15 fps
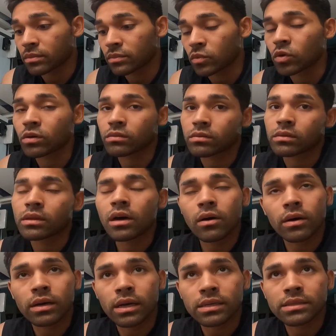Well,
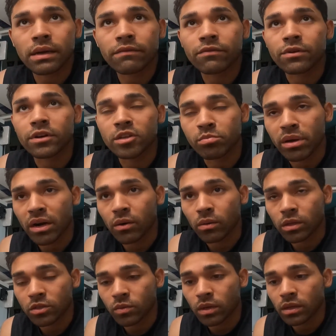no, except for his barrel
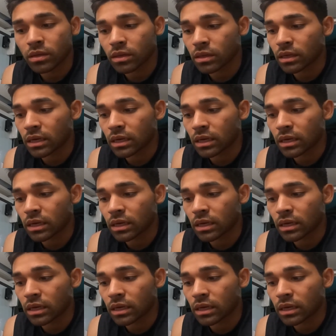as well.